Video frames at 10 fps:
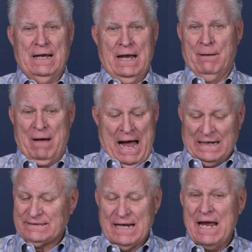Am
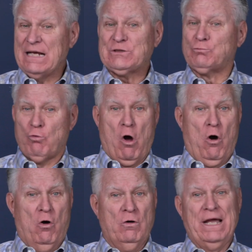I saying it's
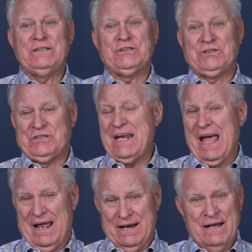wrong? It's
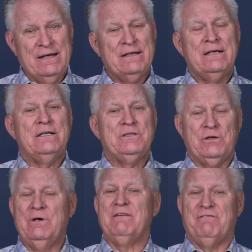sin
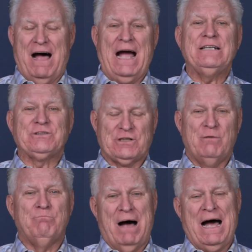to invite
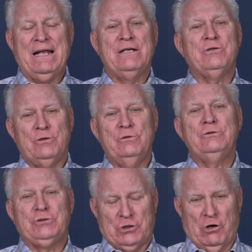somebody to
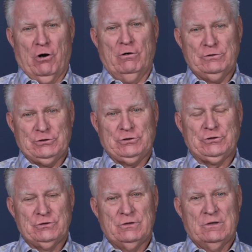church